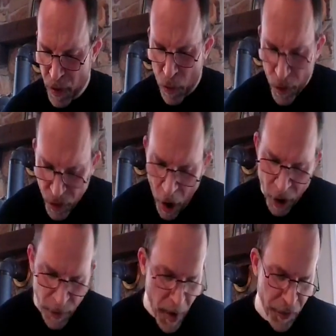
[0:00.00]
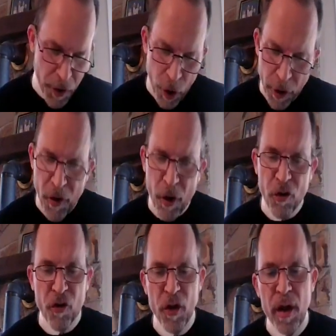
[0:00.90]
We talked about the
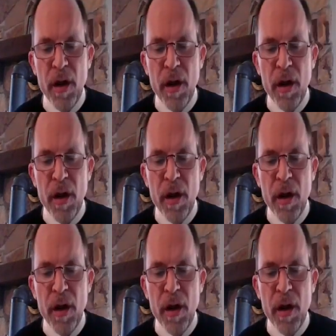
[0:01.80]
universe,